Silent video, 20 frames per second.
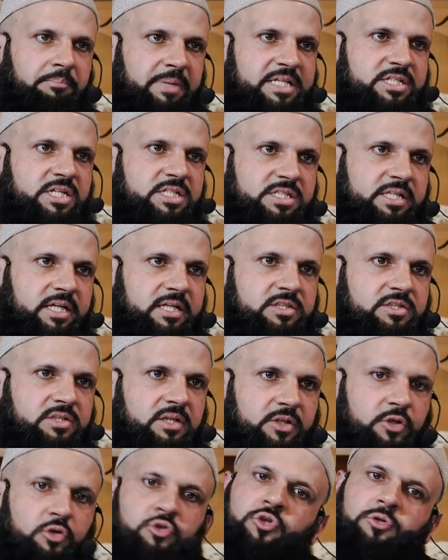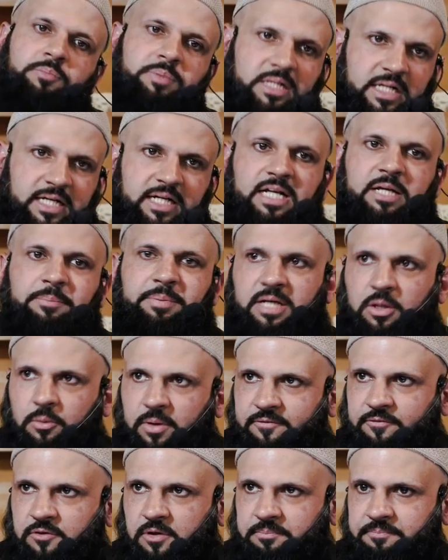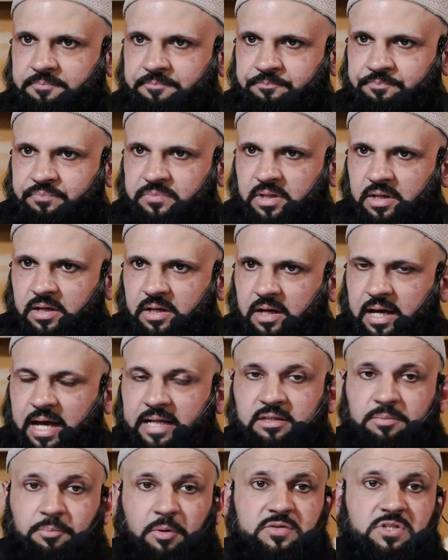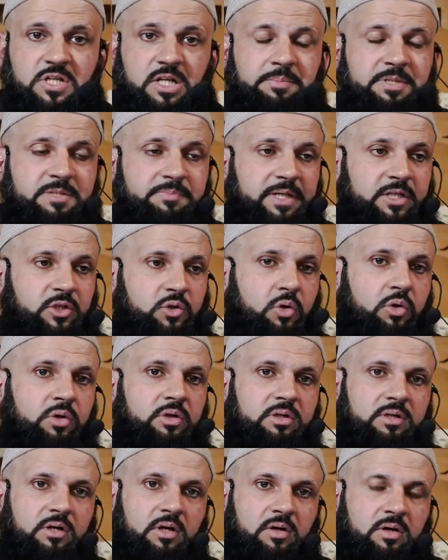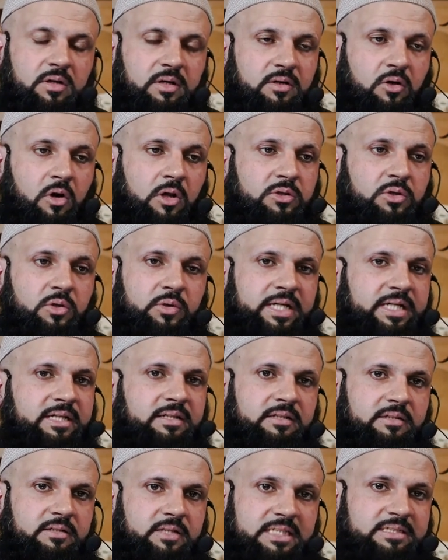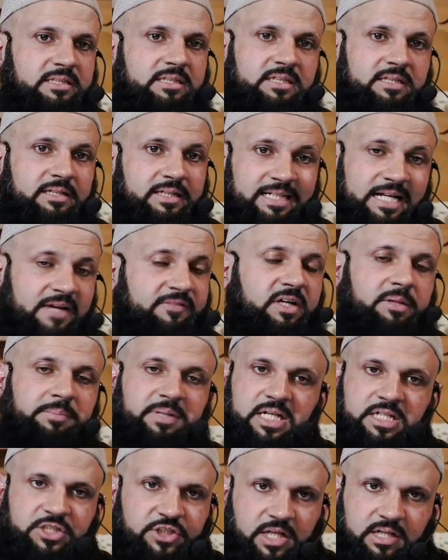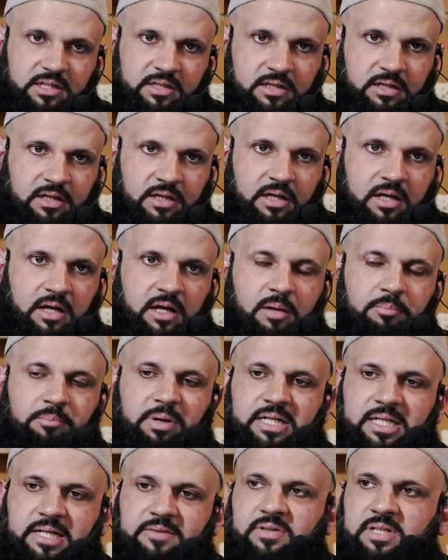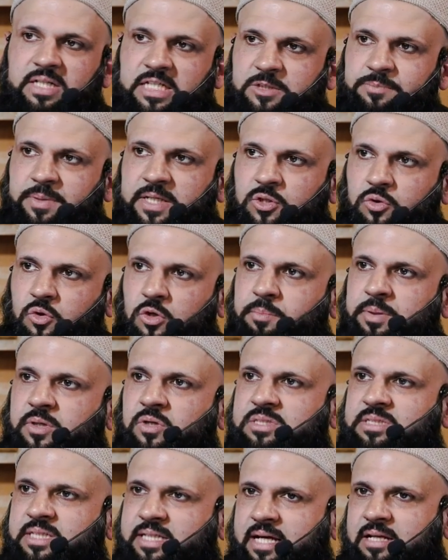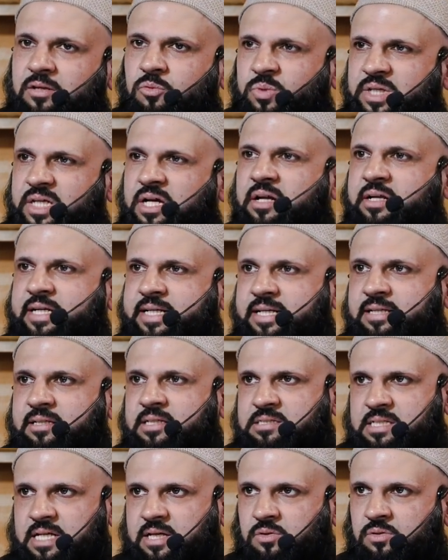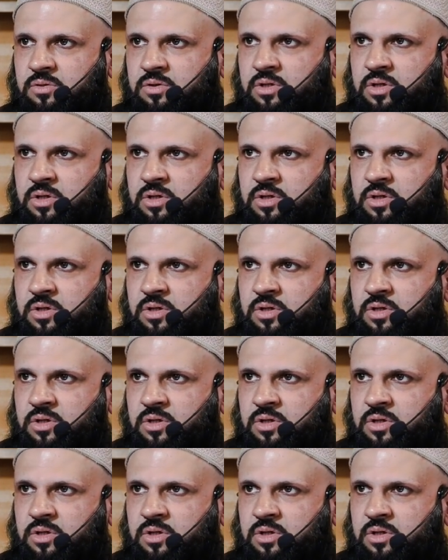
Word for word: major sins you should clearly be away from and the prophet is being told although he doesn't never committed shirk but even he's being told because again we are reading this now